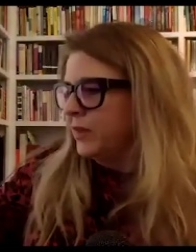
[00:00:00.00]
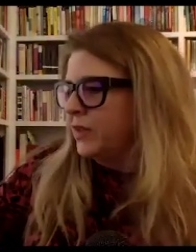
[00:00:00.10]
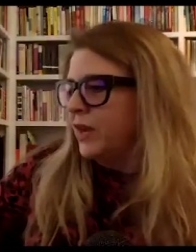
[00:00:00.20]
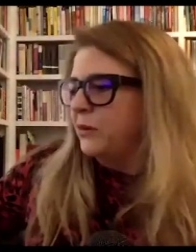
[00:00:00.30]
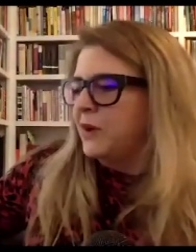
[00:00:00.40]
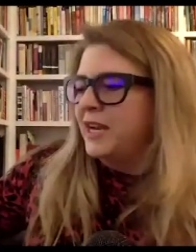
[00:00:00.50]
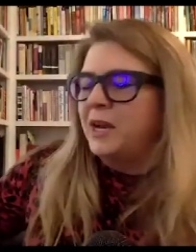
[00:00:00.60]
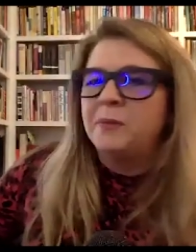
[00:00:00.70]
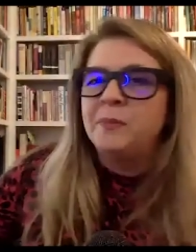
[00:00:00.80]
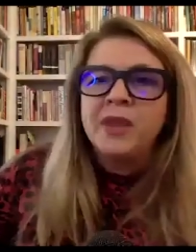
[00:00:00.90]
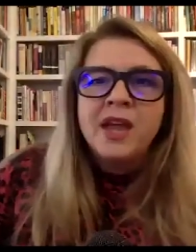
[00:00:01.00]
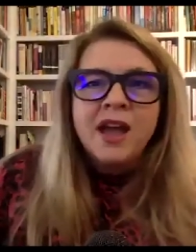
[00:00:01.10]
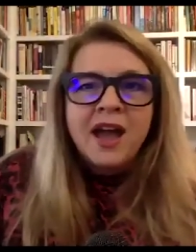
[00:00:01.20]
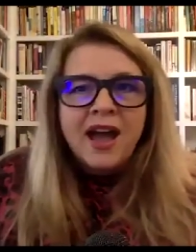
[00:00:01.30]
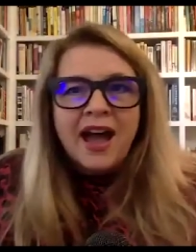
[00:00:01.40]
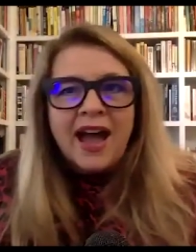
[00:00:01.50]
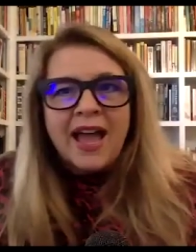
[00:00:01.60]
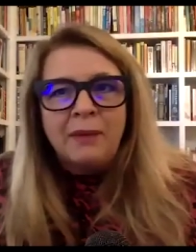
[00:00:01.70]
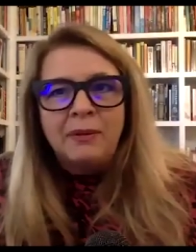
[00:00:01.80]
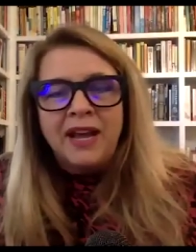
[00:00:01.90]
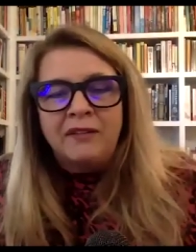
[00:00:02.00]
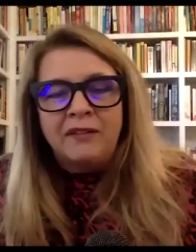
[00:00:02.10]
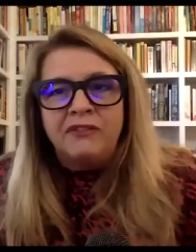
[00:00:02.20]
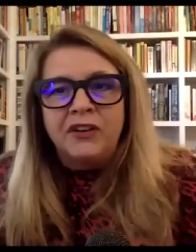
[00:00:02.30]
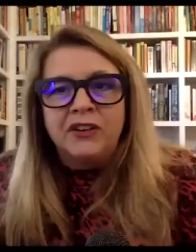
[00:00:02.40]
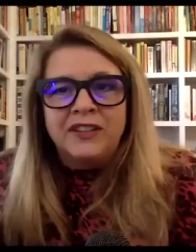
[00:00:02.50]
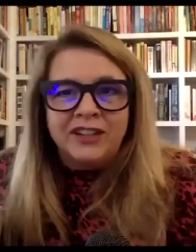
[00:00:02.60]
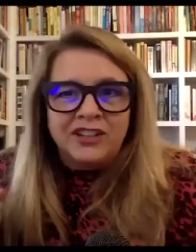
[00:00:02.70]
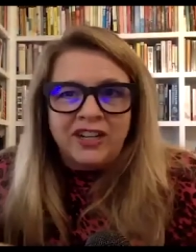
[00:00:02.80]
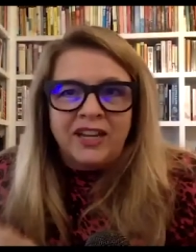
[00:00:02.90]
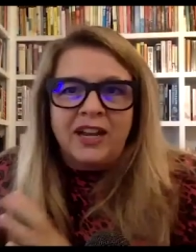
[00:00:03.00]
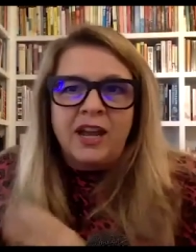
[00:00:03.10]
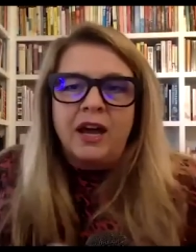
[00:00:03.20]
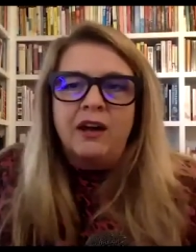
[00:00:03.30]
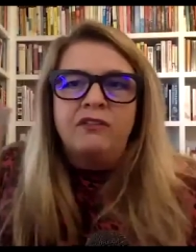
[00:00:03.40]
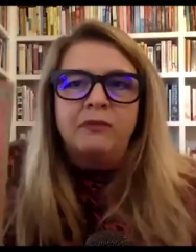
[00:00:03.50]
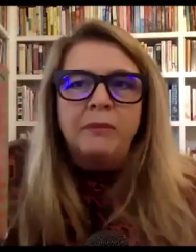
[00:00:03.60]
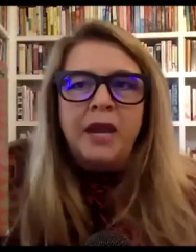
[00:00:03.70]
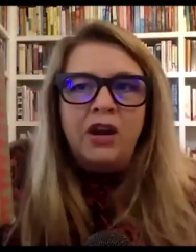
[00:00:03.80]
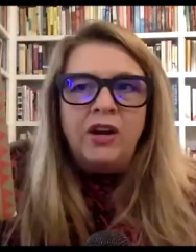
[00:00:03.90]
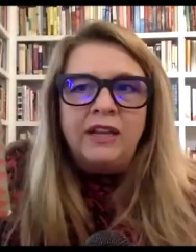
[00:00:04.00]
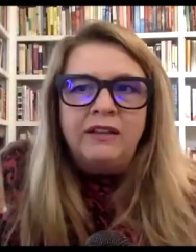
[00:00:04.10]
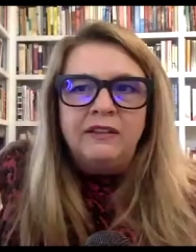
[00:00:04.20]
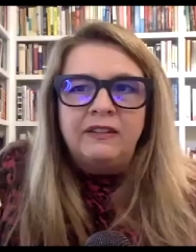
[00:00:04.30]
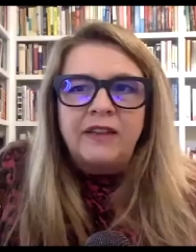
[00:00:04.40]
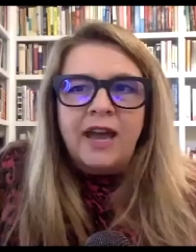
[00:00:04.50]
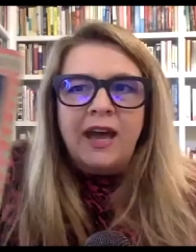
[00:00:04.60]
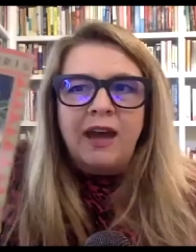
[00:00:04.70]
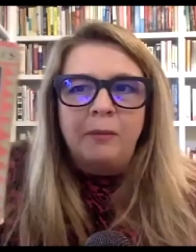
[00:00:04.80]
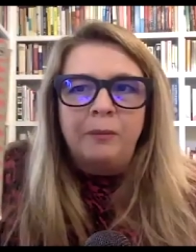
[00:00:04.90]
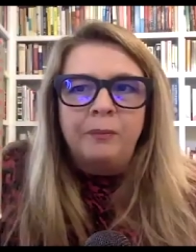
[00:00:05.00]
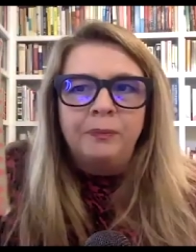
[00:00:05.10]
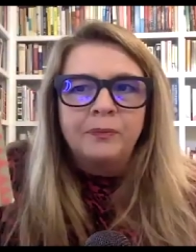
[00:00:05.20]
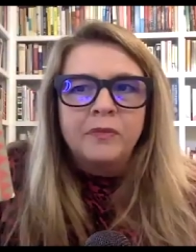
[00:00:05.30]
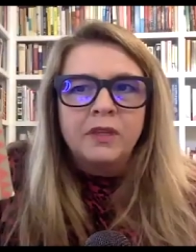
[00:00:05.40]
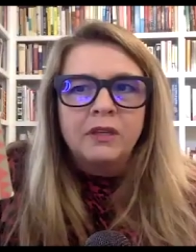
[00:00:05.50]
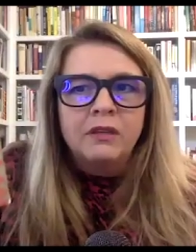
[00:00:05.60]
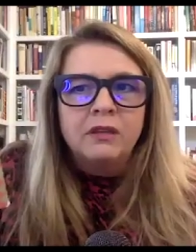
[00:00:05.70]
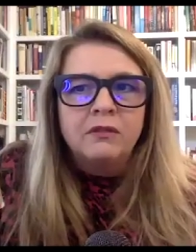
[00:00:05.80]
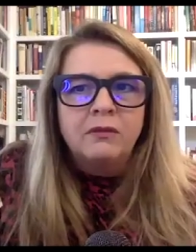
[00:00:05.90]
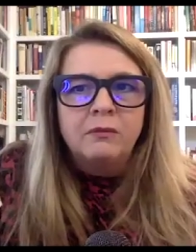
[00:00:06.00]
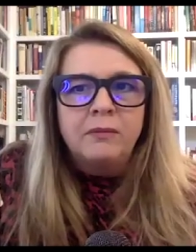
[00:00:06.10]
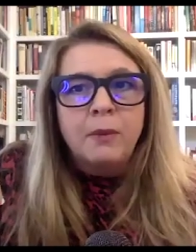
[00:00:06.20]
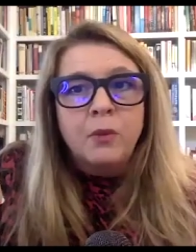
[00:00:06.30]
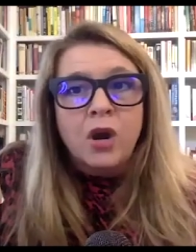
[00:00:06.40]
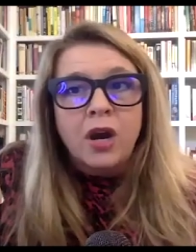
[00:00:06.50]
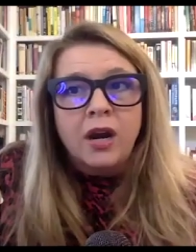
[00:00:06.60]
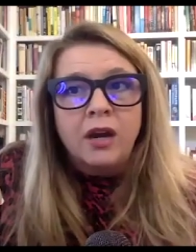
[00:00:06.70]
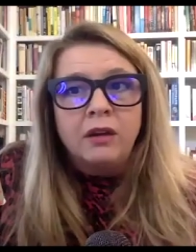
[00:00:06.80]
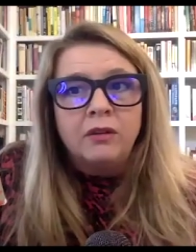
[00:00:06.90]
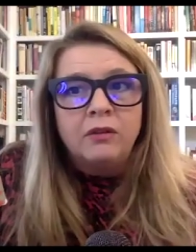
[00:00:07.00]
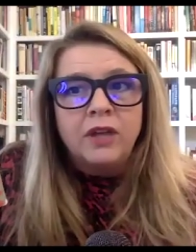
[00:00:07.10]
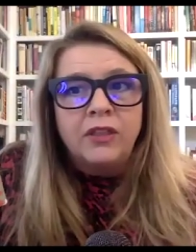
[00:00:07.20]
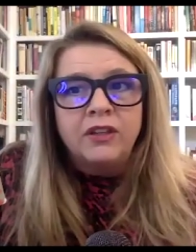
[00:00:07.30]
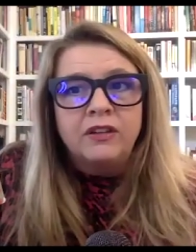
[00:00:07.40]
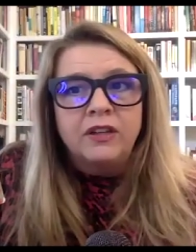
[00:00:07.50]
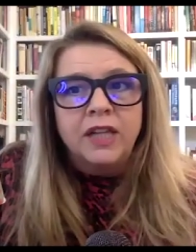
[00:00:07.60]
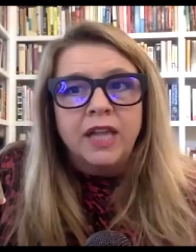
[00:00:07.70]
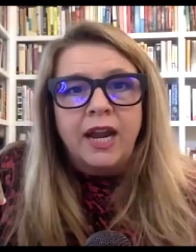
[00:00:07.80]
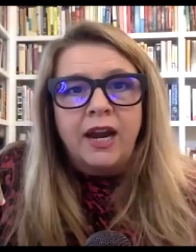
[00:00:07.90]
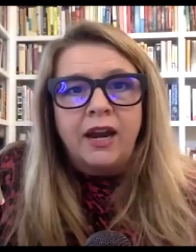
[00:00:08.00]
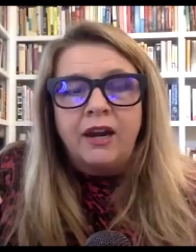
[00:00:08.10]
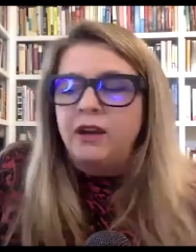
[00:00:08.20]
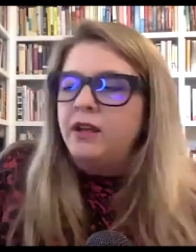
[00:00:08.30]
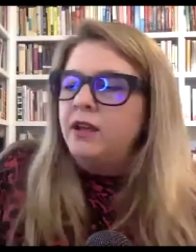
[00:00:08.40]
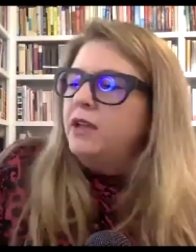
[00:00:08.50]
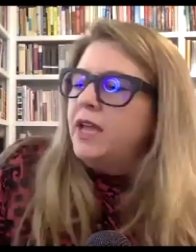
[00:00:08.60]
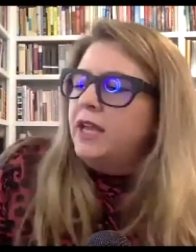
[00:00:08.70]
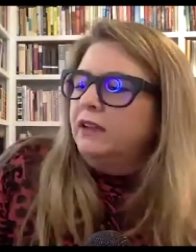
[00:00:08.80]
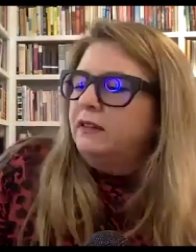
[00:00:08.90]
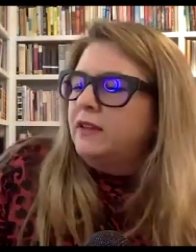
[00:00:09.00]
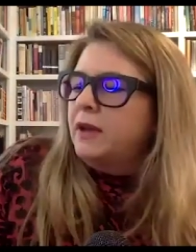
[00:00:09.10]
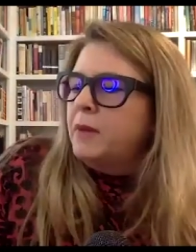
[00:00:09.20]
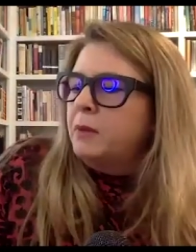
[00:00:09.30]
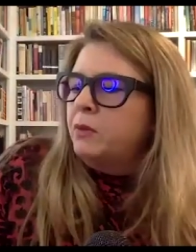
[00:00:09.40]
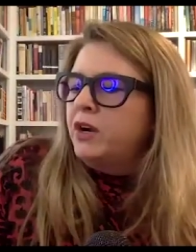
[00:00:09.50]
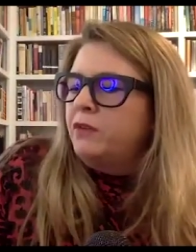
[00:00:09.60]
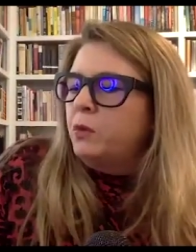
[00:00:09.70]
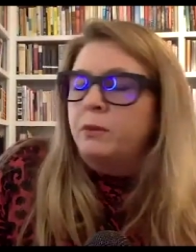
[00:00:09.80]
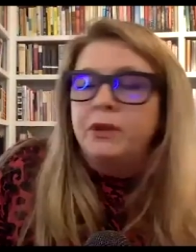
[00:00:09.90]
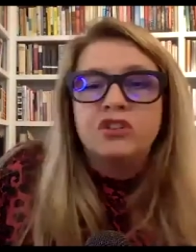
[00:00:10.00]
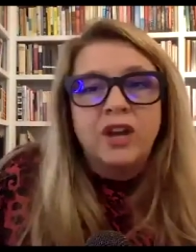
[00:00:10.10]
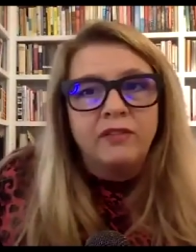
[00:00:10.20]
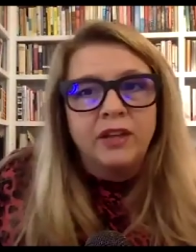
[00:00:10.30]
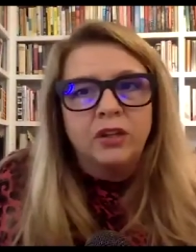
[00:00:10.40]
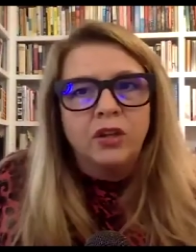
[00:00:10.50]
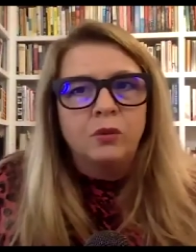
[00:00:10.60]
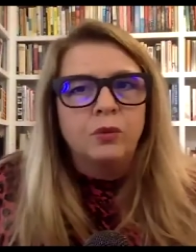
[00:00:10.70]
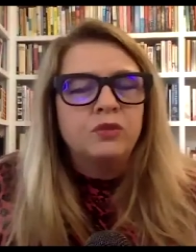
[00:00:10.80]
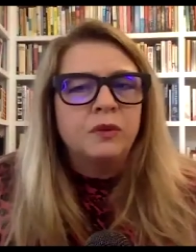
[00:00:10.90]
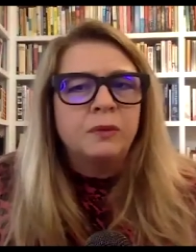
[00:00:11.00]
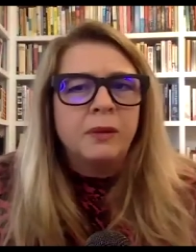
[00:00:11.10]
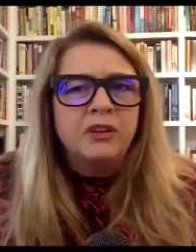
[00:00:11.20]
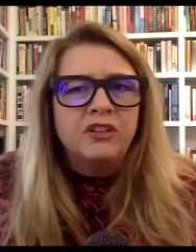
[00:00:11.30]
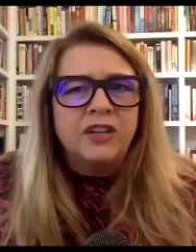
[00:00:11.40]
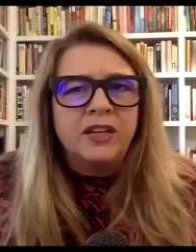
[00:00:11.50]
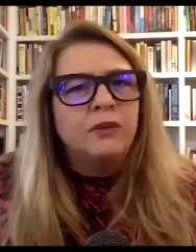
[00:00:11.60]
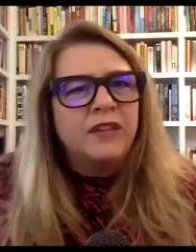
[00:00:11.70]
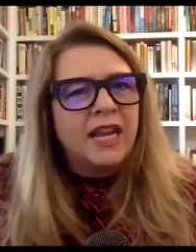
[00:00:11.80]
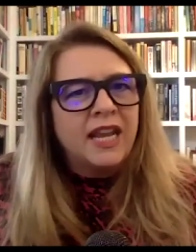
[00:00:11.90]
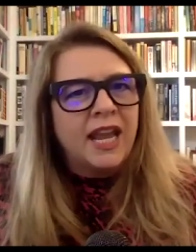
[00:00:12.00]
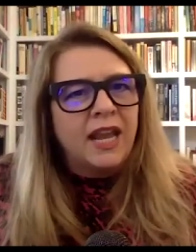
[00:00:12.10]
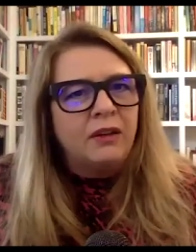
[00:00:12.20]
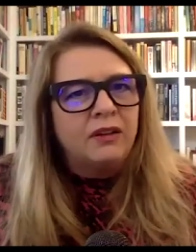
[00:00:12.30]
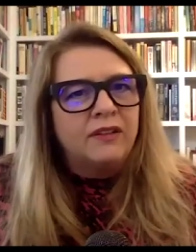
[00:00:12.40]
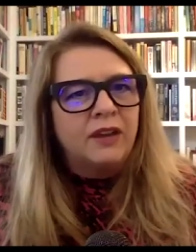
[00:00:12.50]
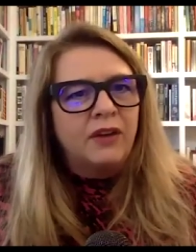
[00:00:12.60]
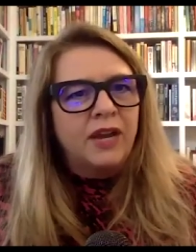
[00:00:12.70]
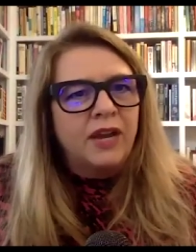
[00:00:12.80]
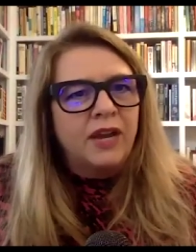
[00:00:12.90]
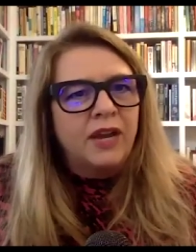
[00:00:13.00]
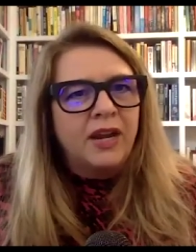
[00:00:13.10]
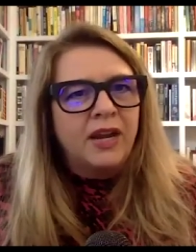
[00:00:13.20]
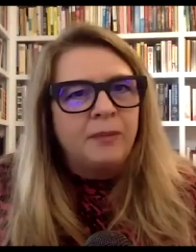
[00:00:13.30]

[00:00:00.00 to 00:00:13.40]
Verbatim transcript: Oh, right here. I happen to have a first edition of Mary's um, memoir, Nothing to Declare, and it's a memoir of a woman traveling alone, which was published in, it was 88. Is that right, Mary?